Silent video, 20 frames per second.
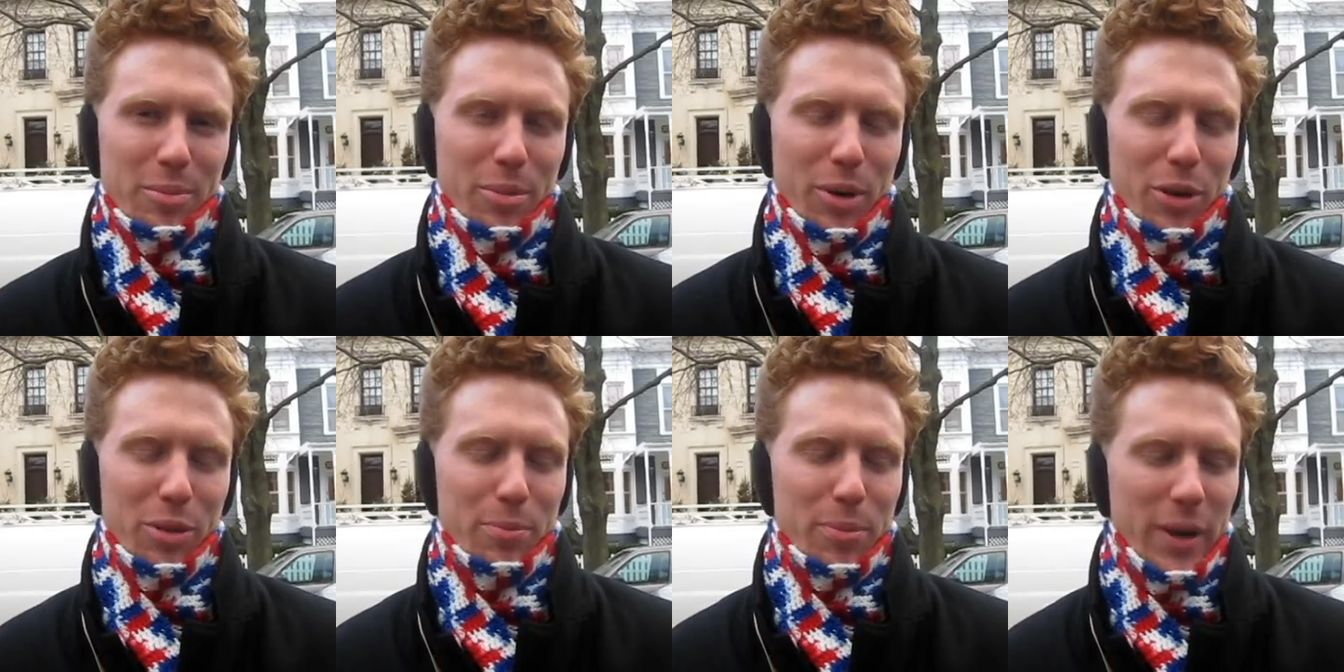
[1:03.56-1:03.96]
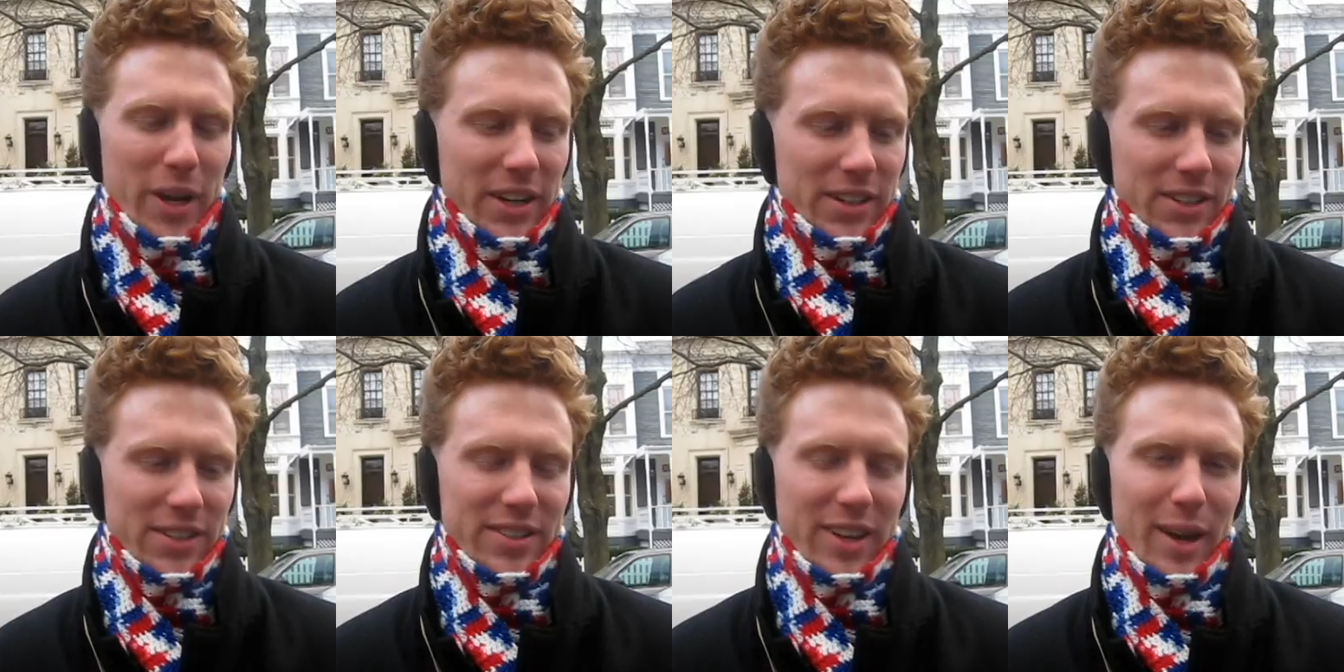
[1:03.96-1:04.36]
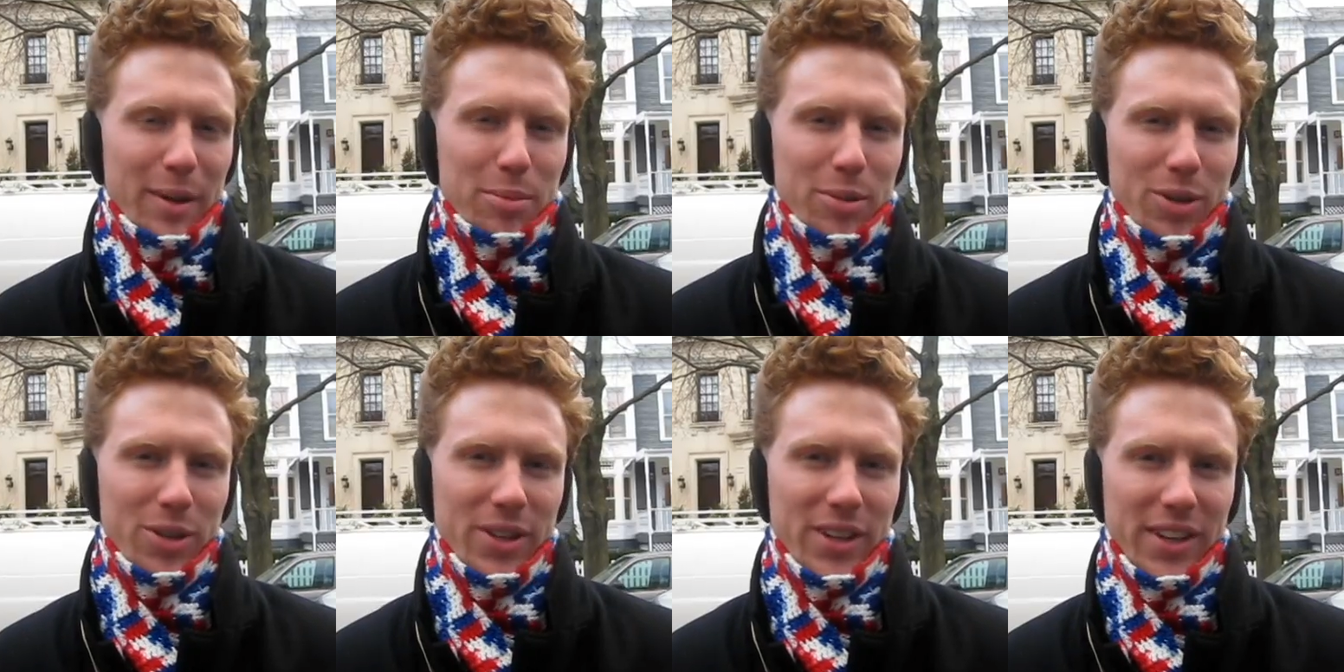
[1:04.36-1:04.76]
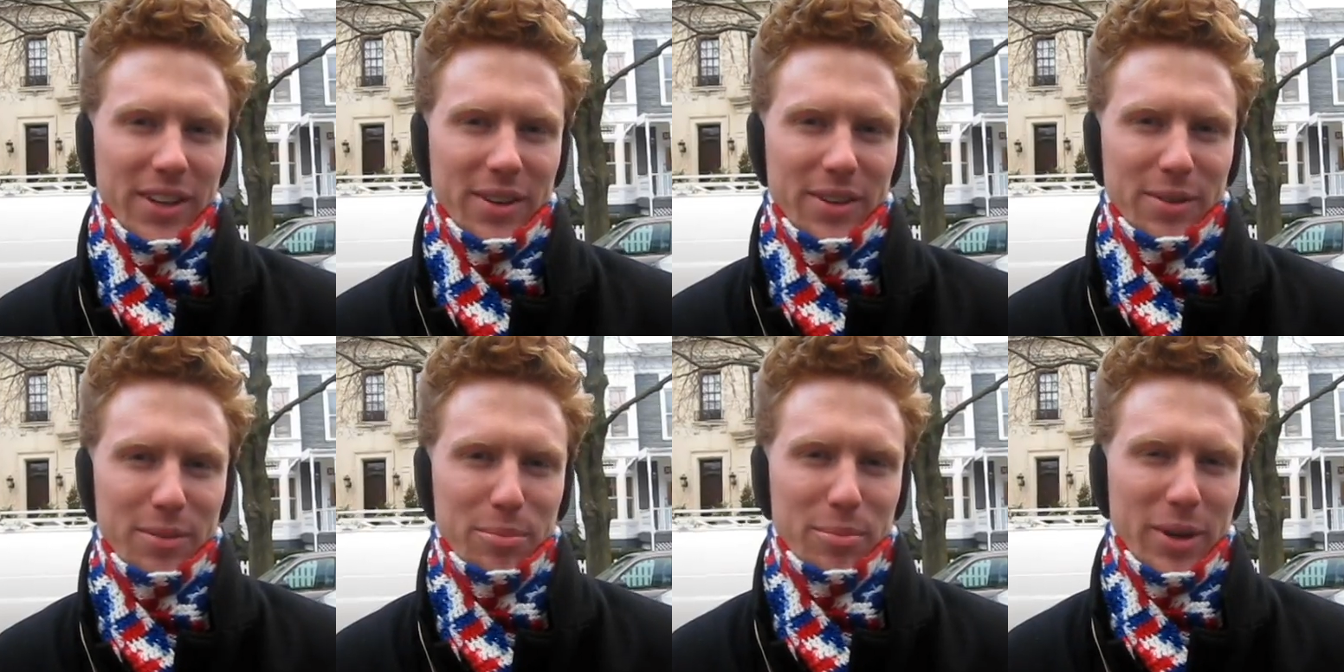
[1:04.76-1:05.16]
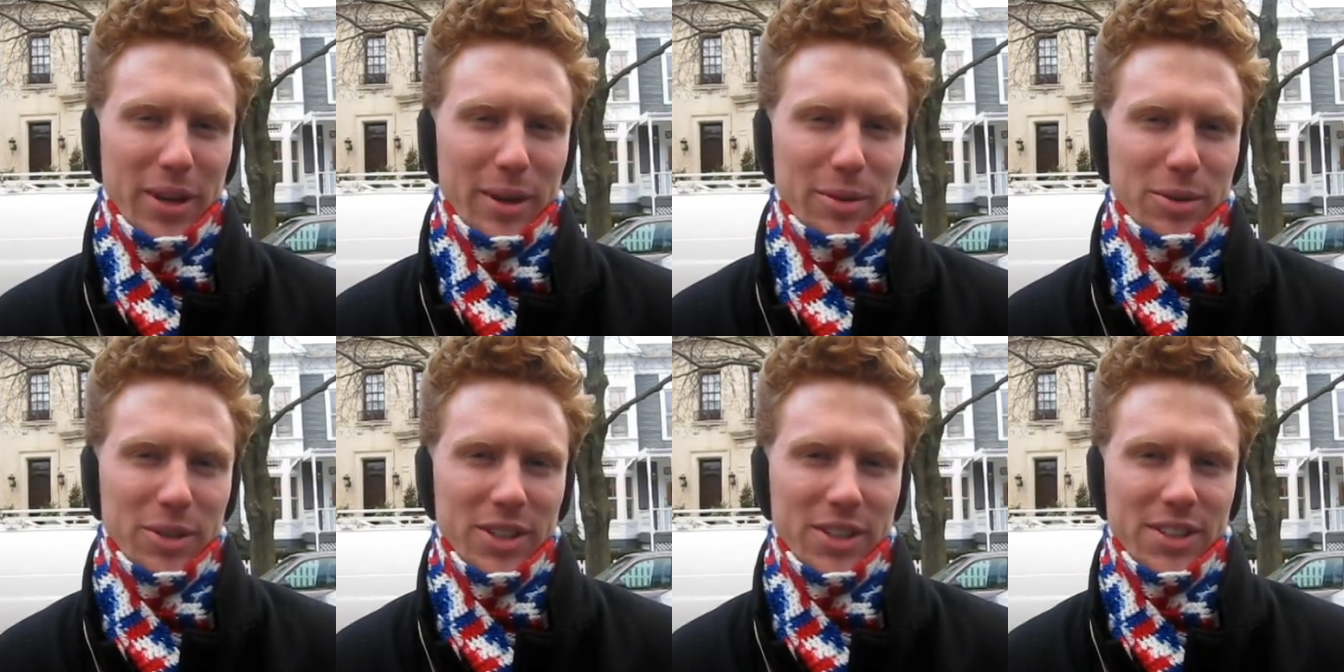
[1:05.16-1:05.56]
But being discipled and being
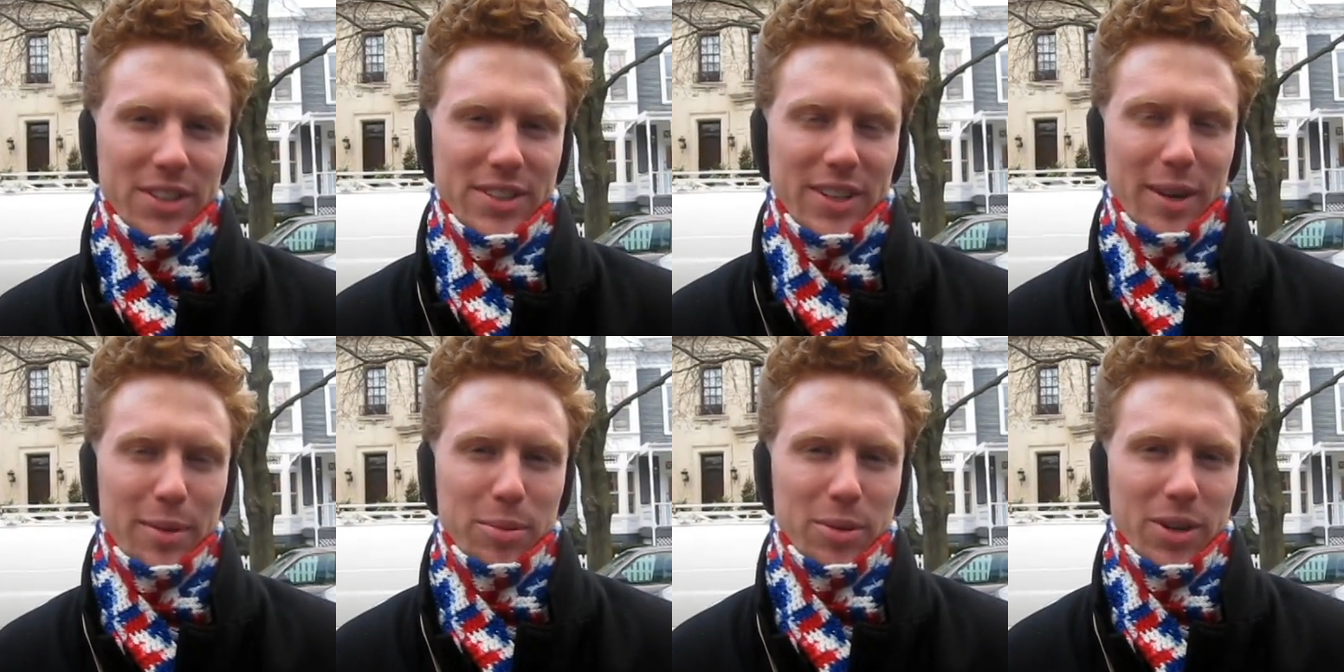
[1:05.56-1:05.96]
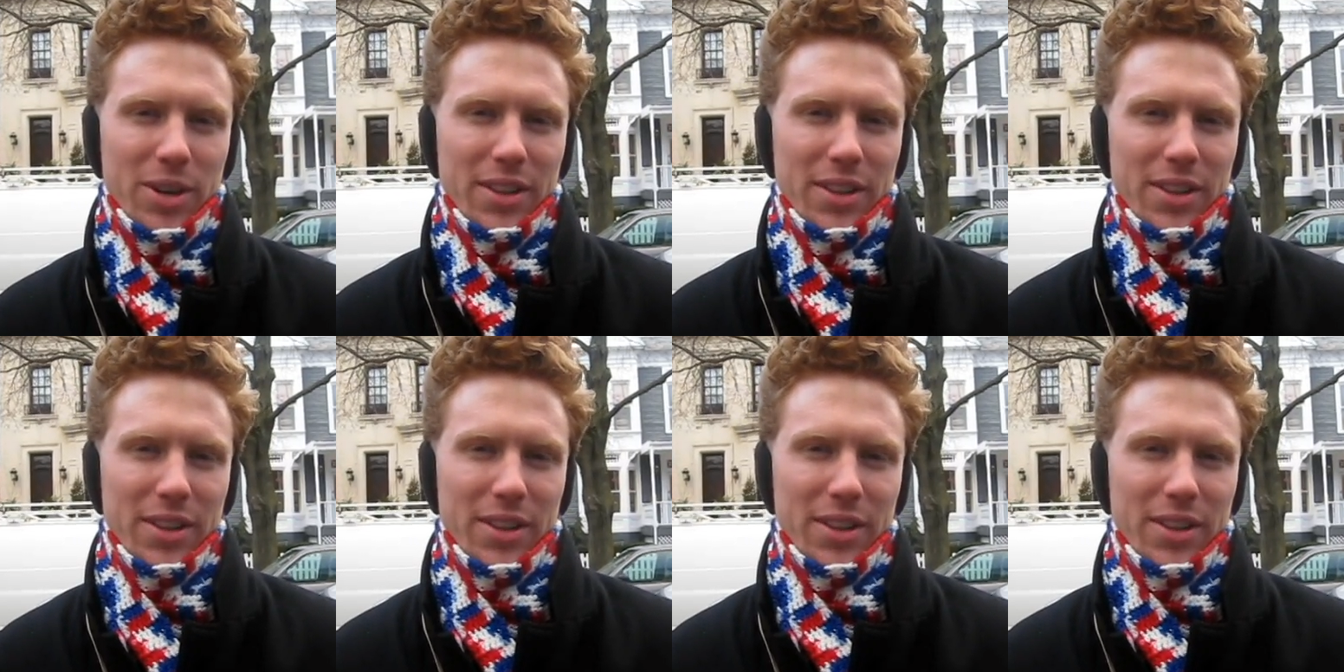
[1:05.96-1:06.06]
able to disciple